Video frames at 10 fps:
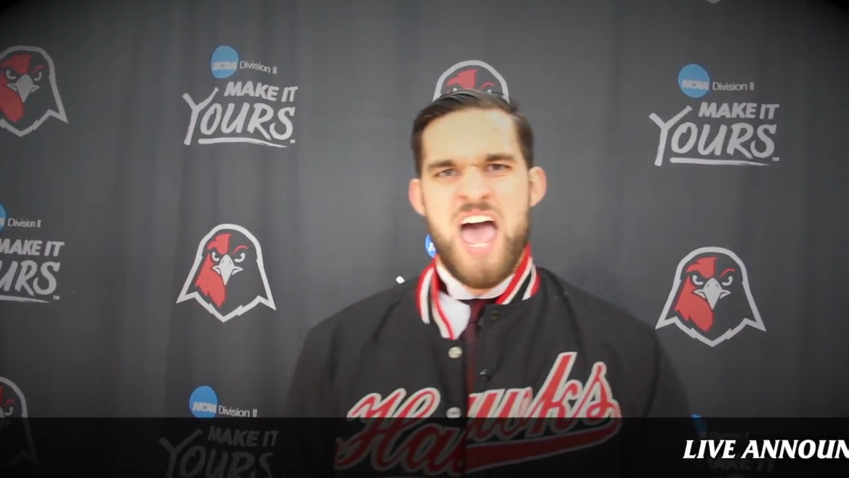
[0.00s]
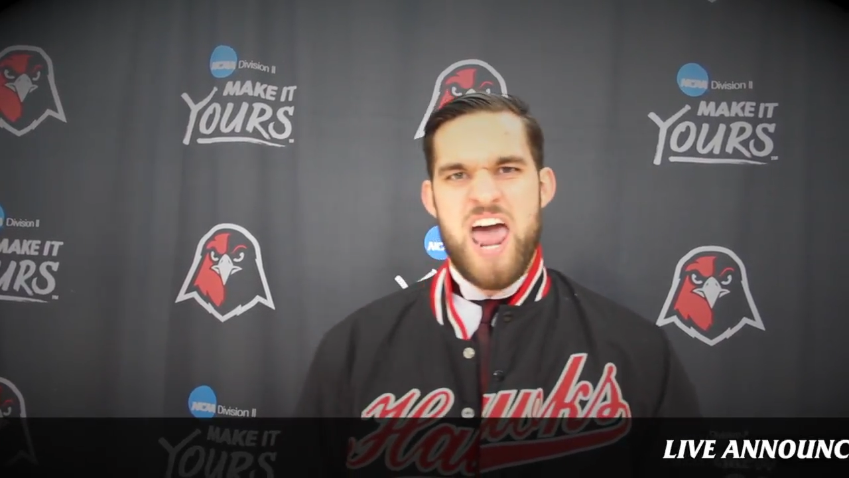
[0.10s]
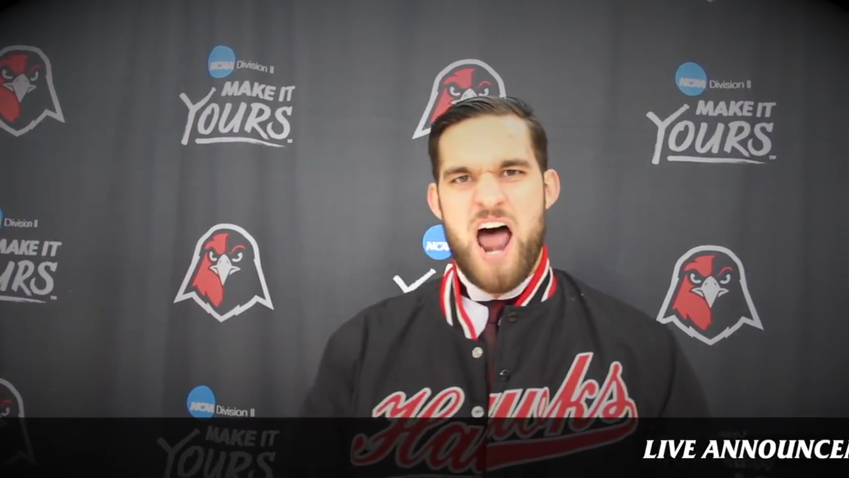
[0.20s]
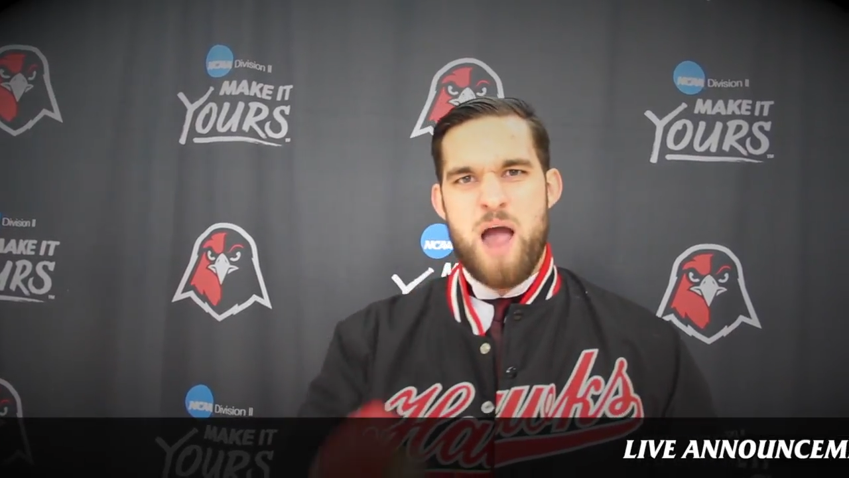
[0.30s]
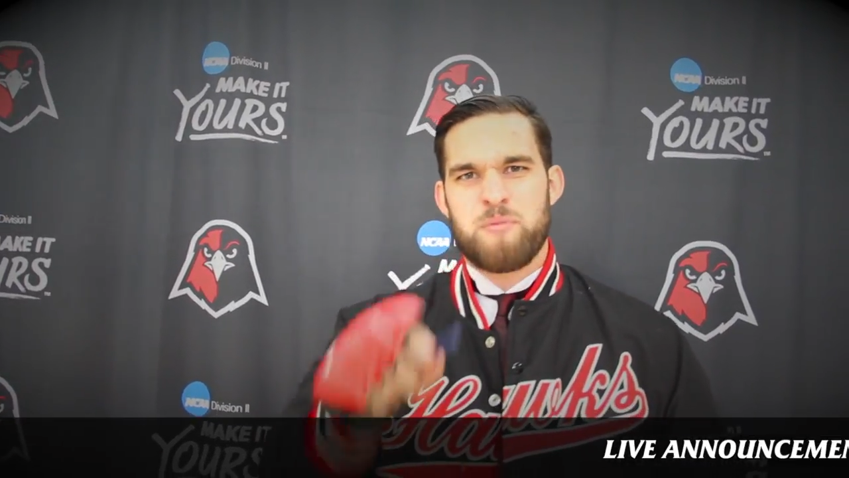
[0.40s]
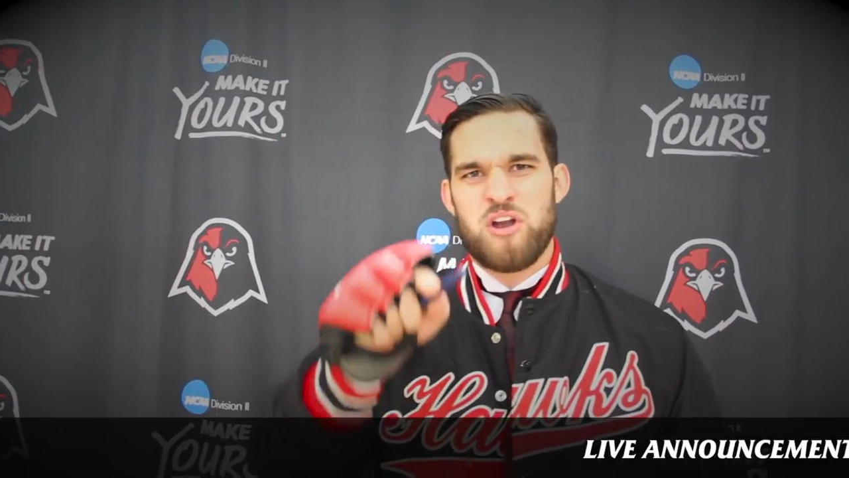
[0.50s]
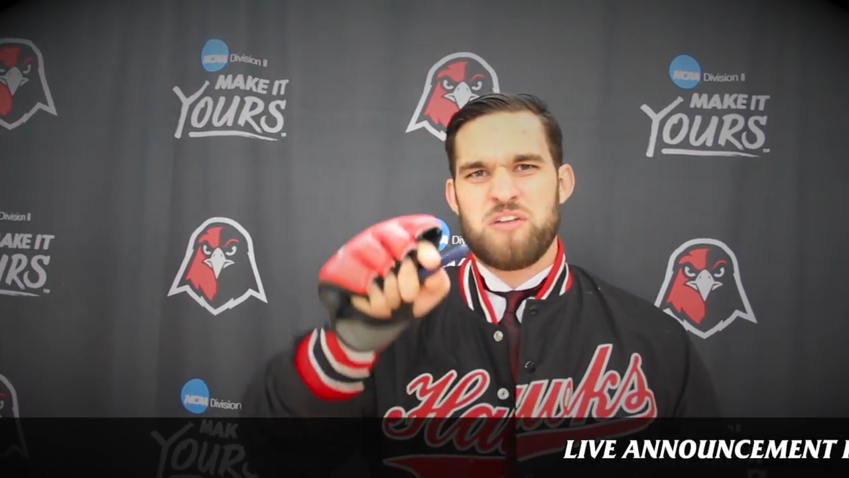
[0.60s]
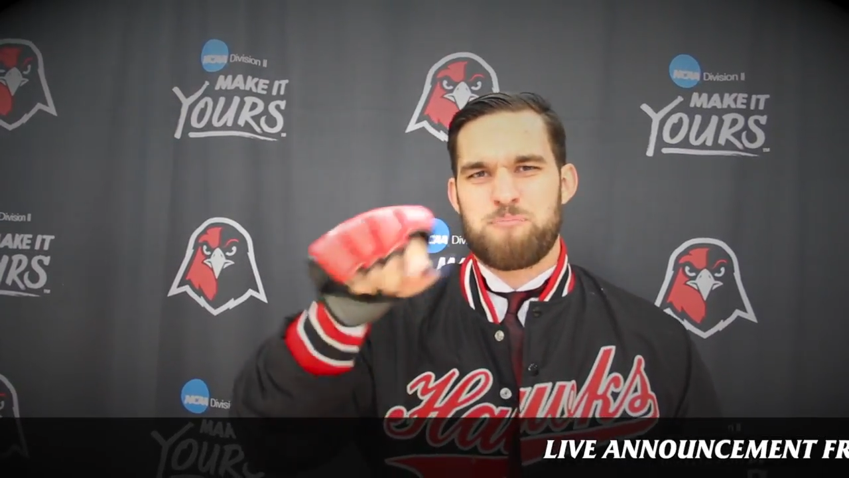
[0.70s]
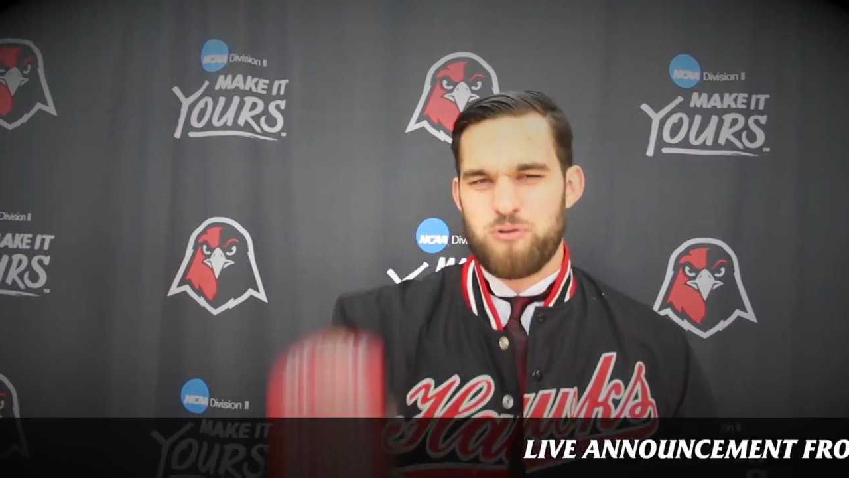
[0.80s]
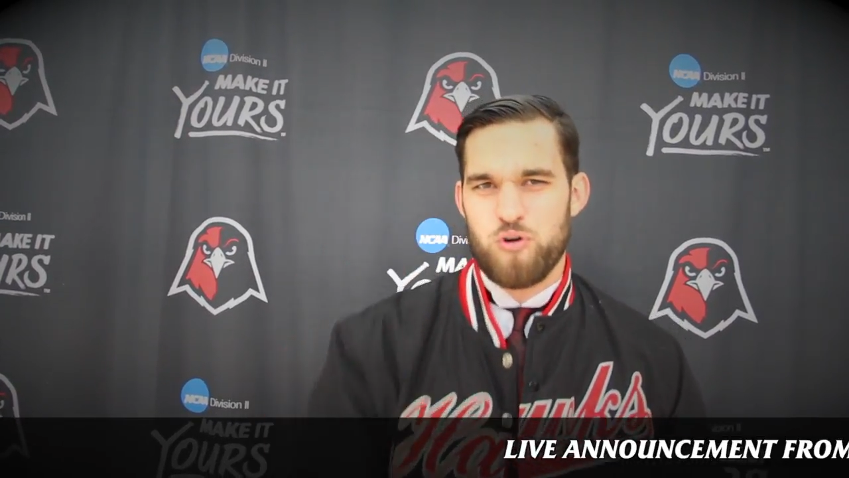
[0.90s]
And I am
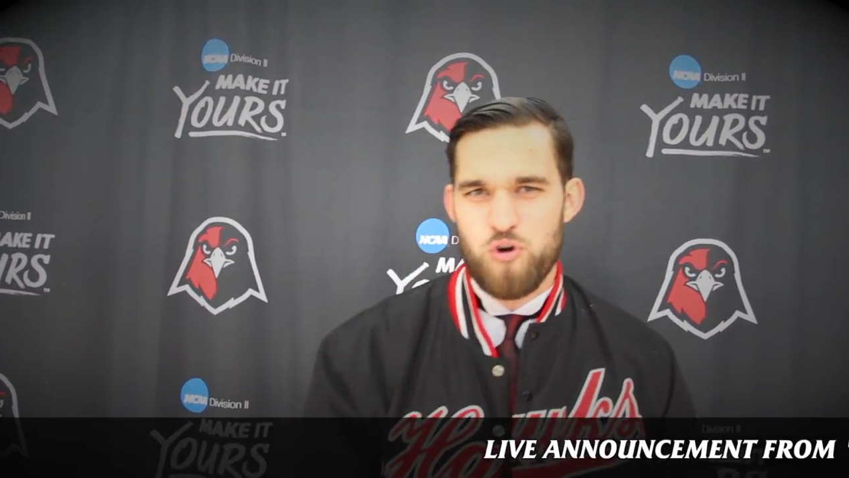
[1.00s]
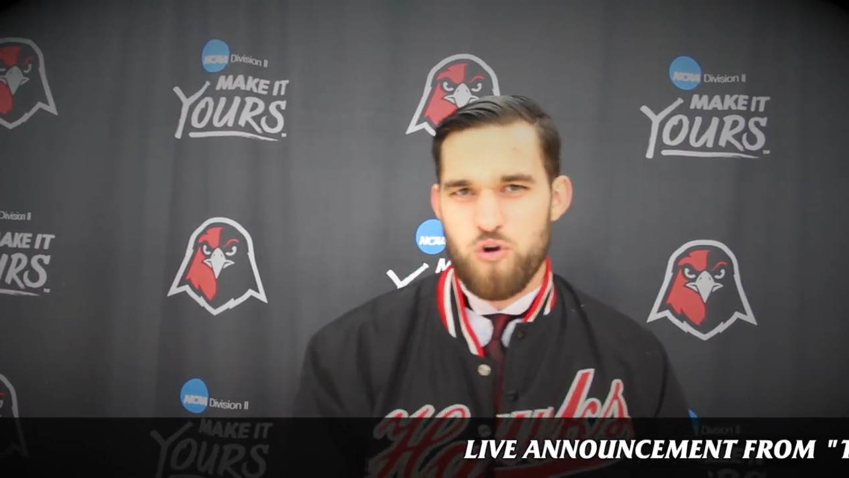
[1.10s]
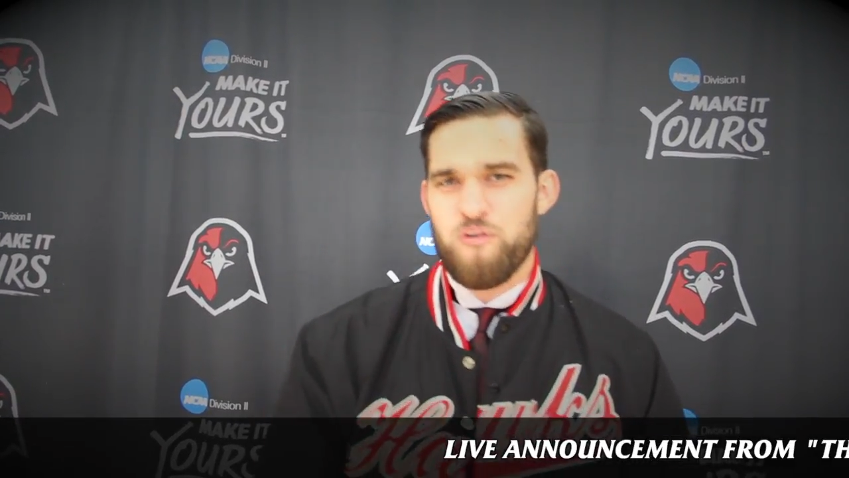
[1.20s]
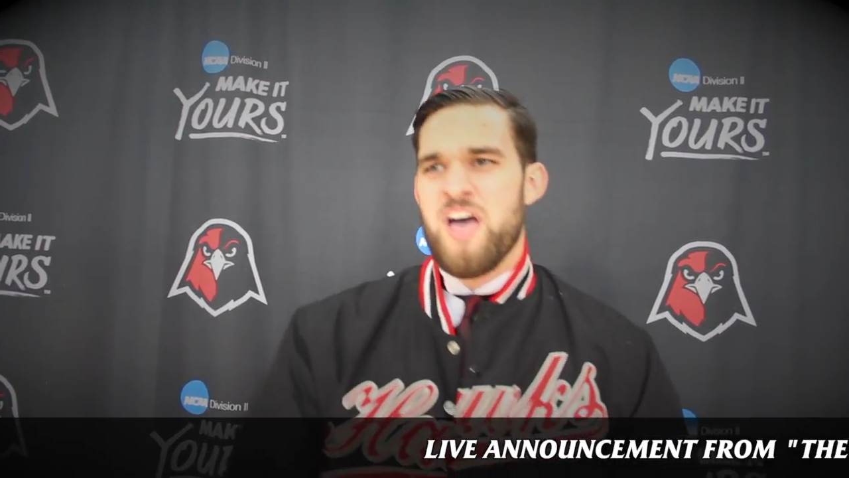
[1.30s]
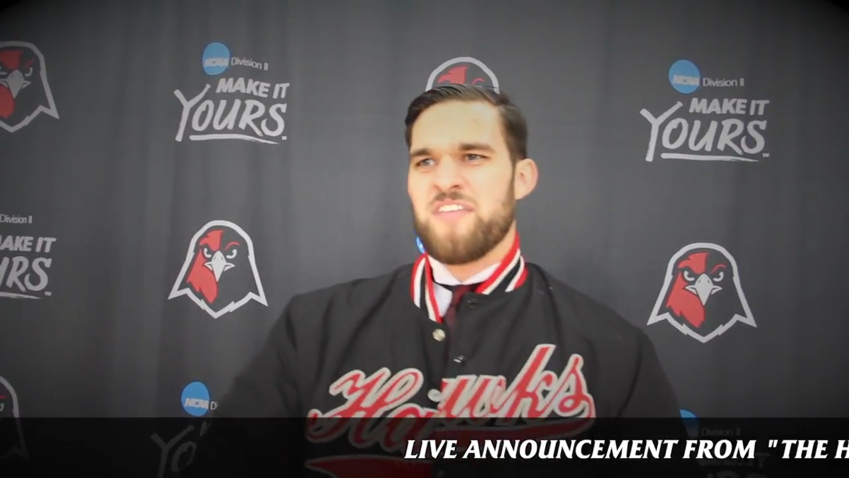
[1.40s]
going to prove